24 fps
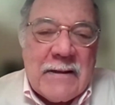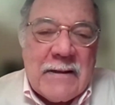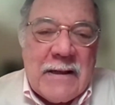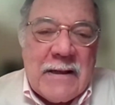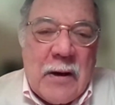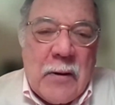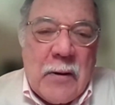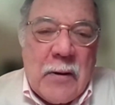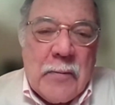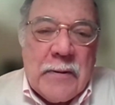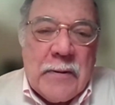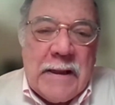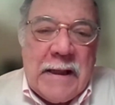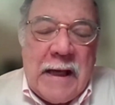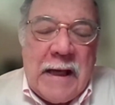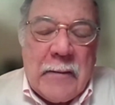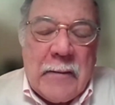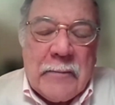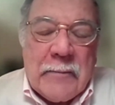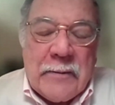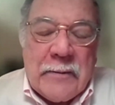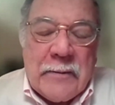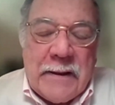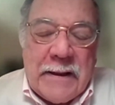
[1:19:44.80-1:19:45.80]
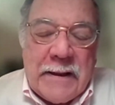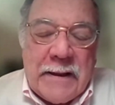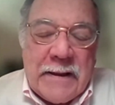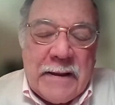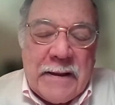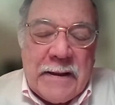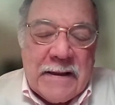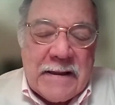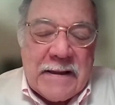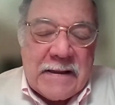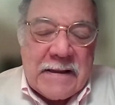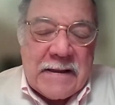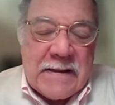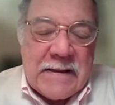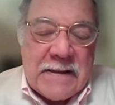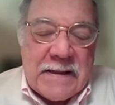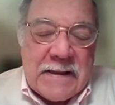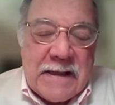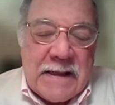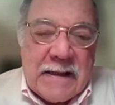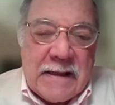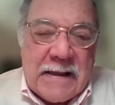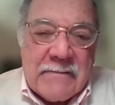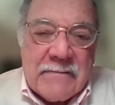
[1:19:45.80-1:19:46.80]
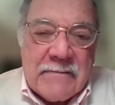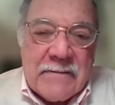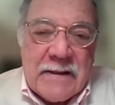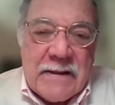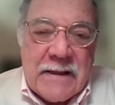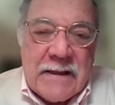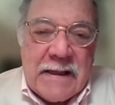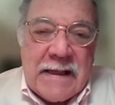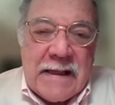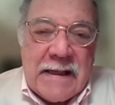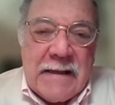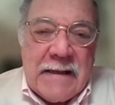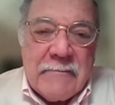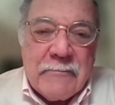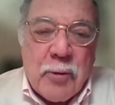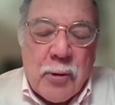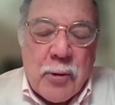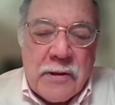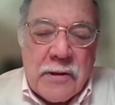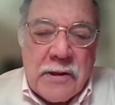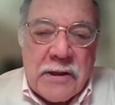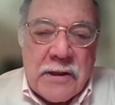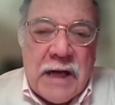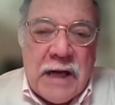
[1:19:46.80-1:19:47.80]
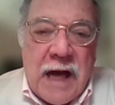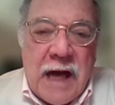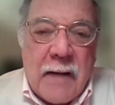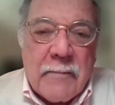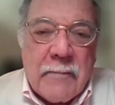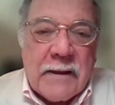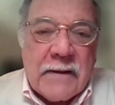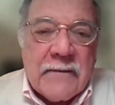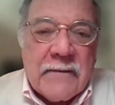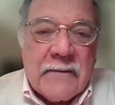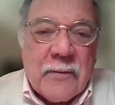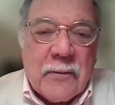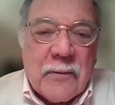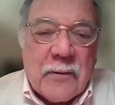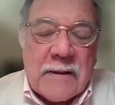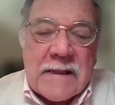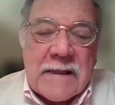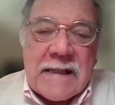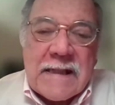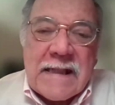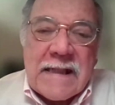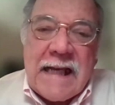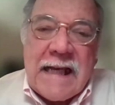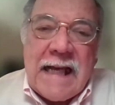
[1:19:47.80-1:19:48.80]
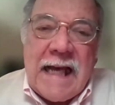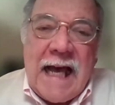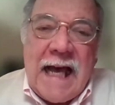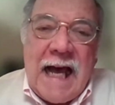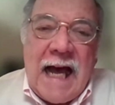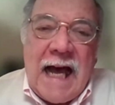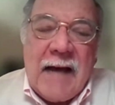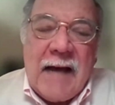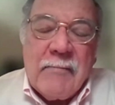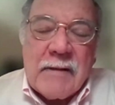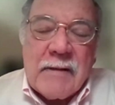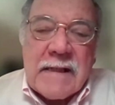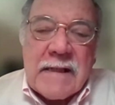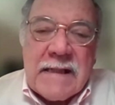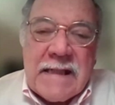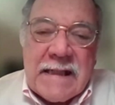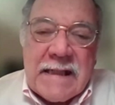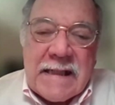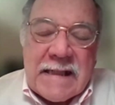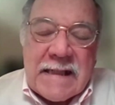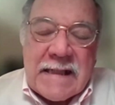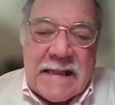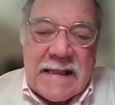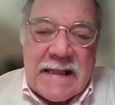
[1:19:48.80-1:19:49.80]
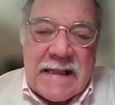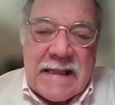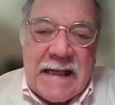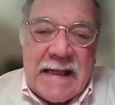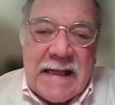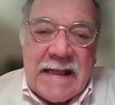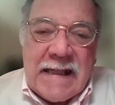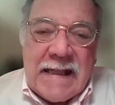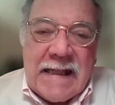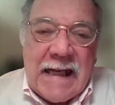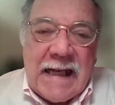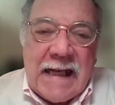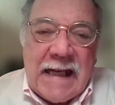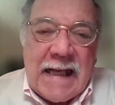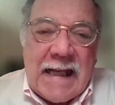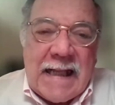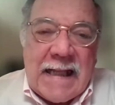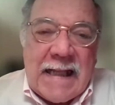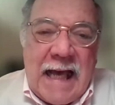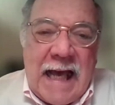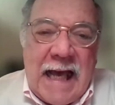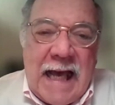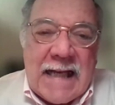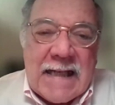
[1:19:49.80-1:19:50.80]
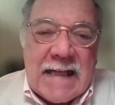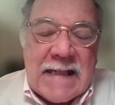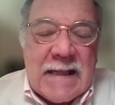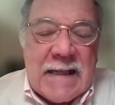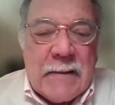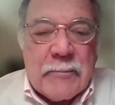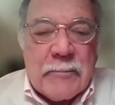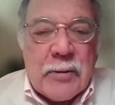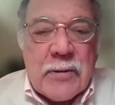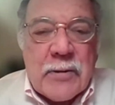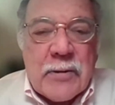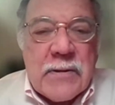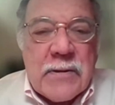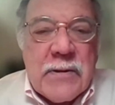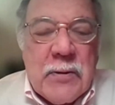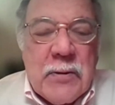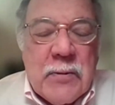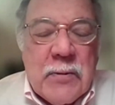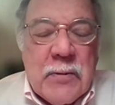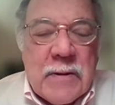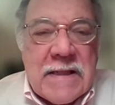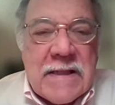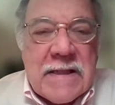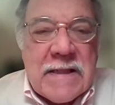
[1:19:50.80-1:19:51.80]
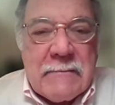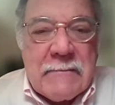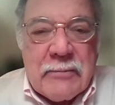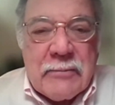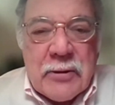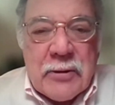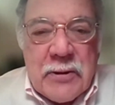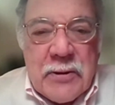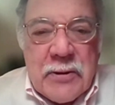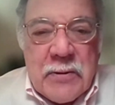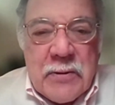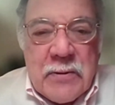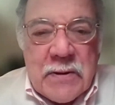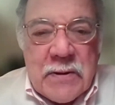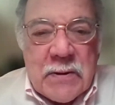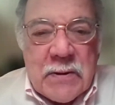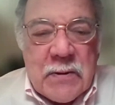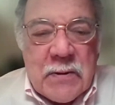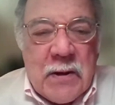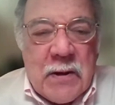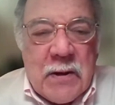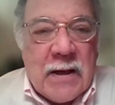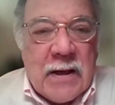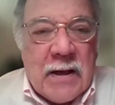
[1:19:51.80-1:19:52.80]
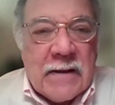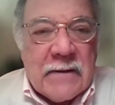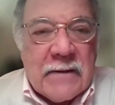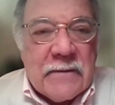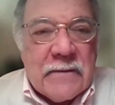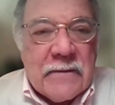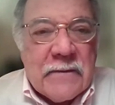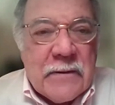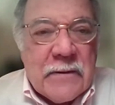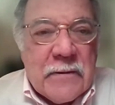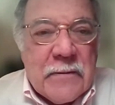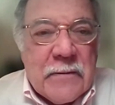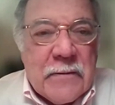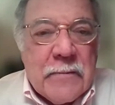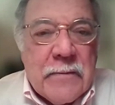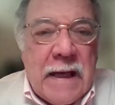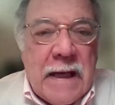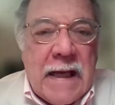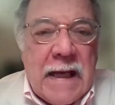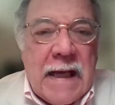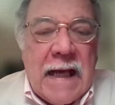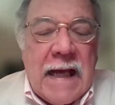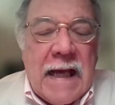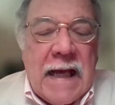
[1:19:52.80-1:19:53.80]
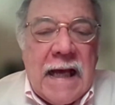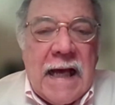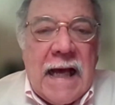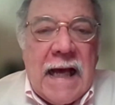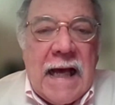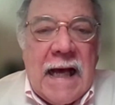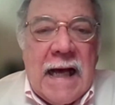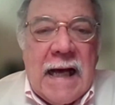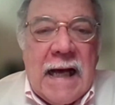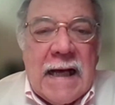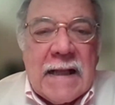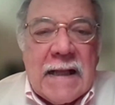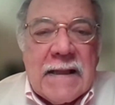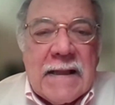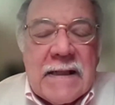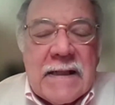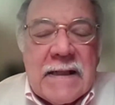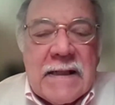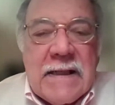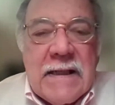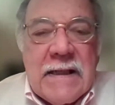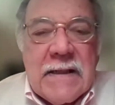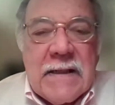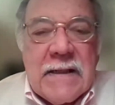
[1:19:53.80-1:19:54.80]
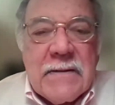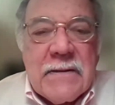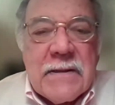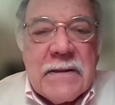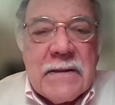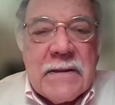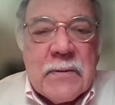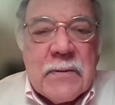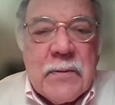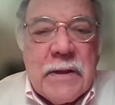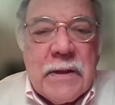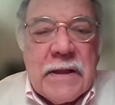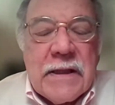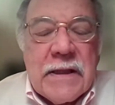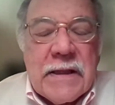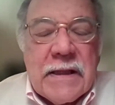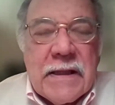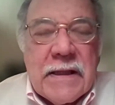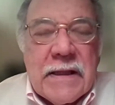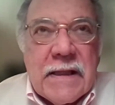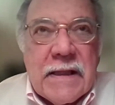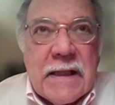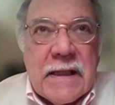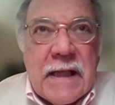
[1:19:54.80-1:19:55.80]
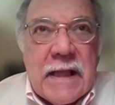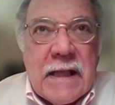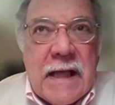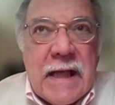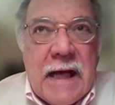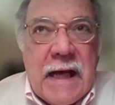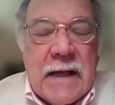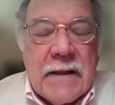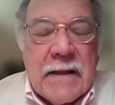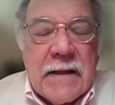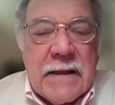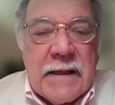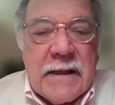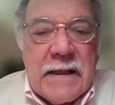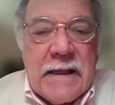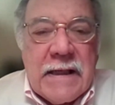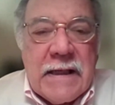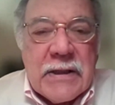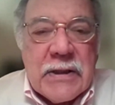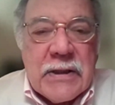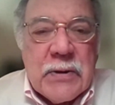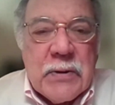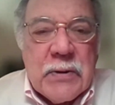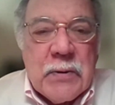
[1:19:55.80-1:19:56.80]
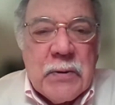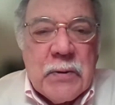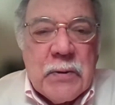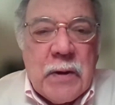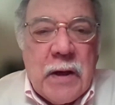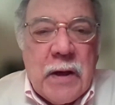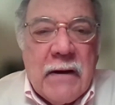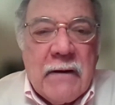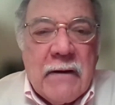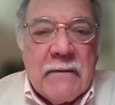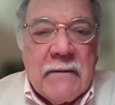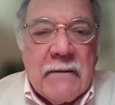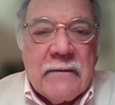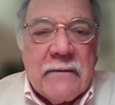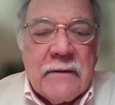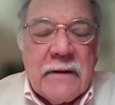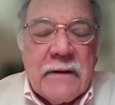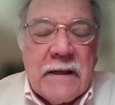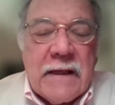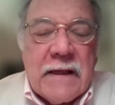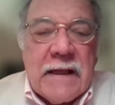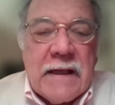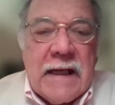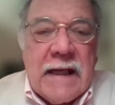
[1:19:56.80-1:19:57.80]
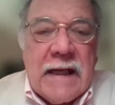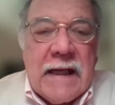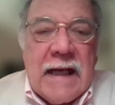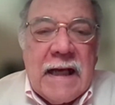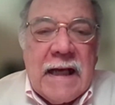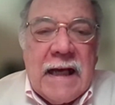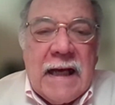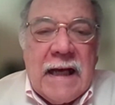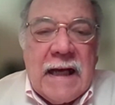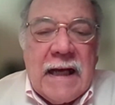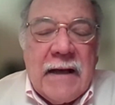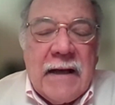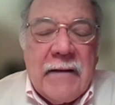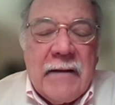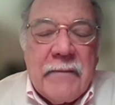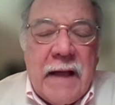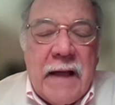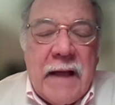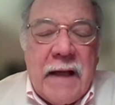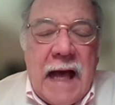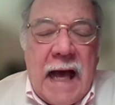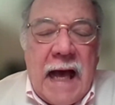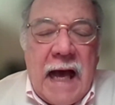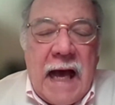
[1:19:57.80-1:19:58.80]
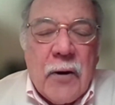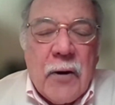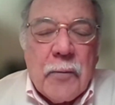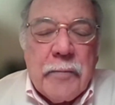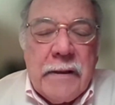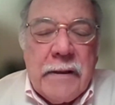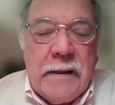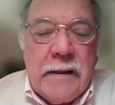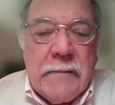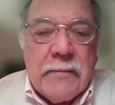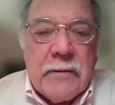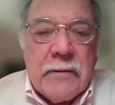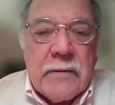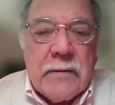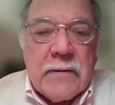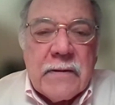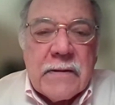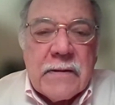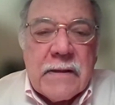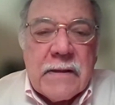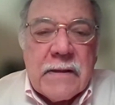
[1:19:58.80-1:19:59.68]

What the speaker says: opening up this important topic for us. I must say, as a person who was the producer on a film that deals with the issue of how people